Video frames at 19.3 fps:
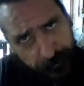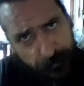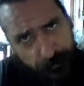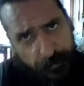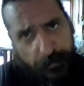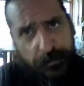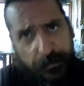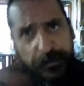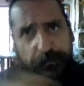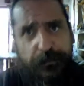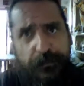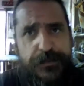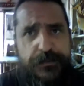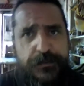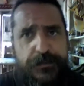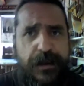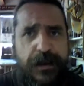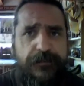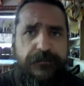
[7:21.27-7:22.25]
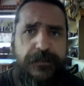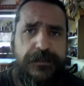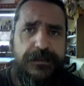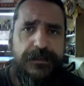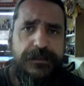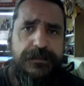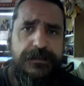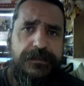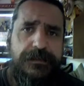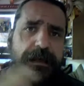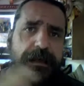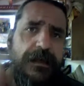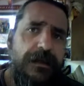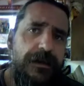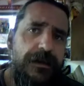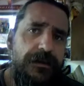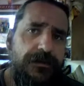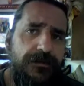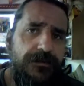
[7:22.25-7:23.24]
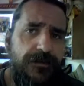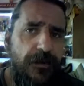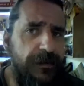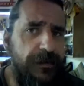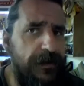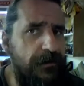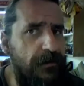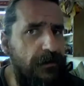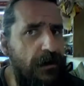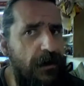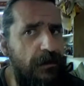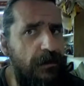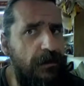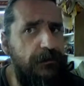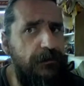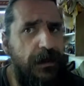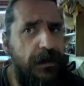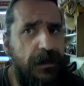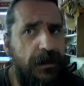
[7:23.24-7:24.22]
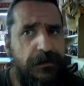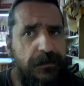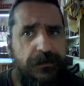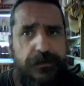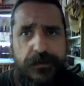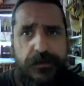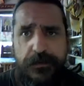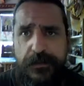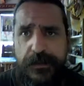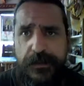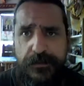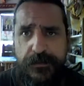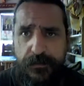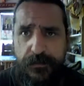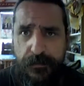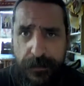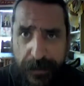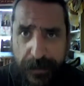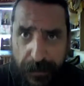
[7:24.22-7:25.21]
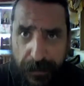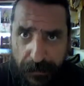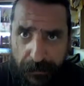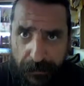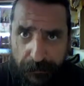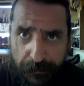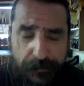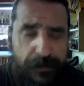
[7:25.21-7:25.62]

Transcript: rule in witchcraft, which is so that it harm none, do as you will.